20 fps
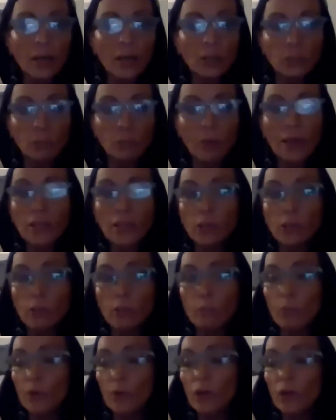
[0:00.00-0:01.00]
is wet, you
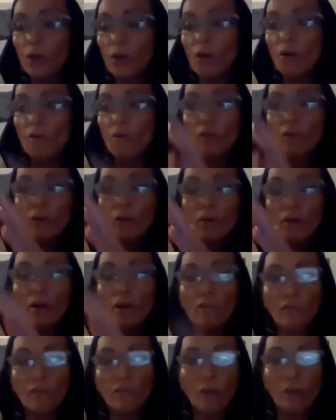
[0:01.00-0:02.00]
put it over
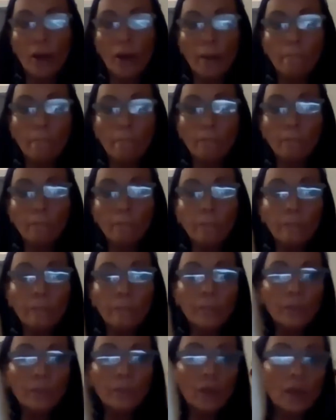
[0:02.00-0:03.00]
a frame.
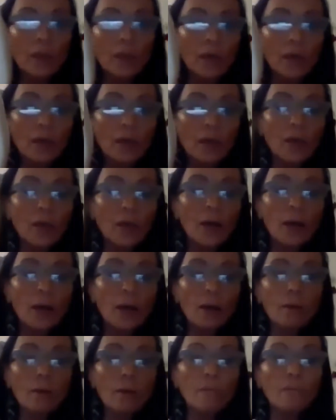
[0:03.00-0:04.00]

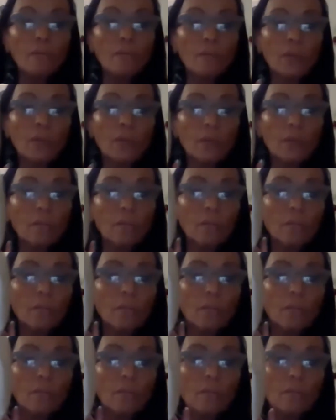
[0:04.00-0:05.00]
The
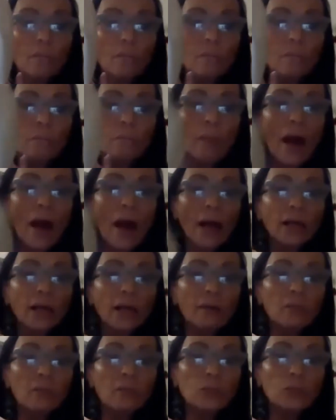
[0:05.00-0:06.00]
back
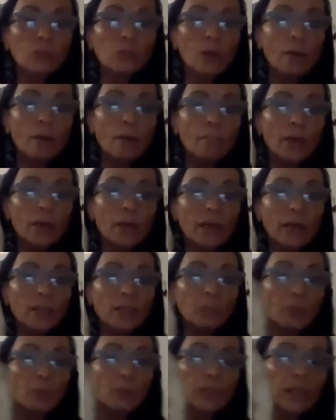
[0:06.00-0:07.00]
of the drum is
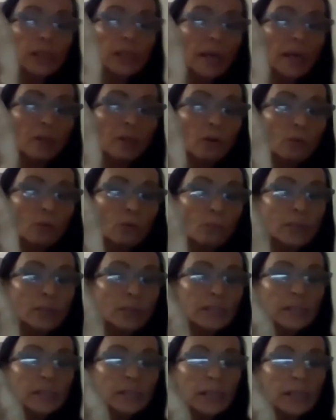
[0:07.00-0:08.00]
put together
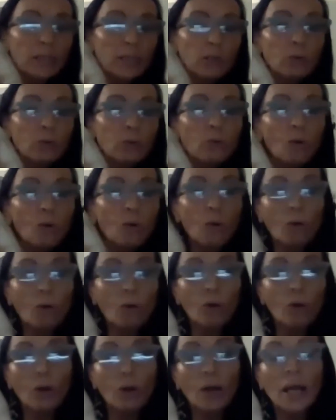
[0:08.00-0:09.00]
with sinew
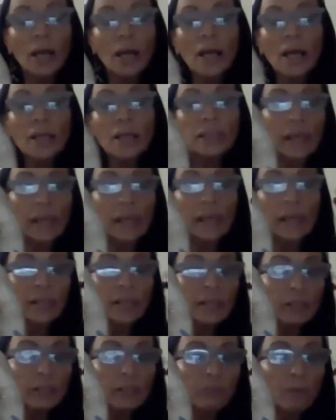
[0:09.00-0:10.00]
or
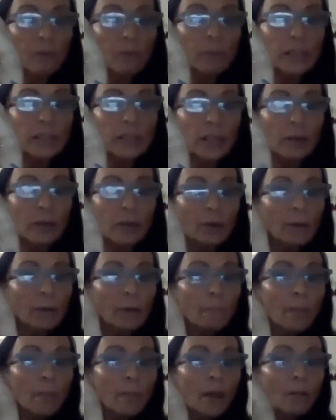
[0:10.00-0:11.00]
tendons from a deer
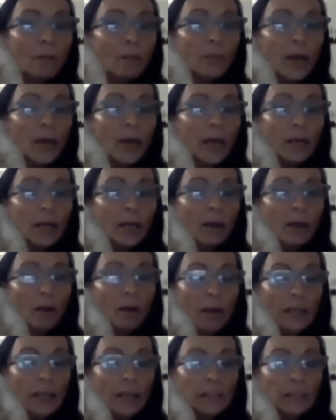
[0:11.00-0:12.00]
that our
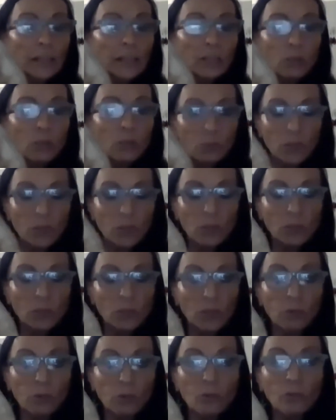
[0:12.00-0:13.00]
ancestors used
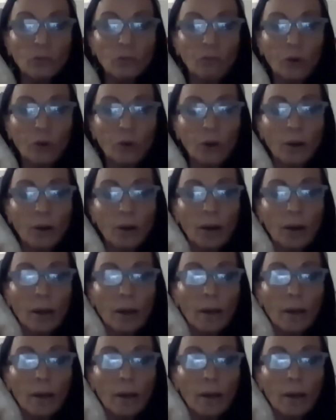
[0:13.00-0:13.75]
to use for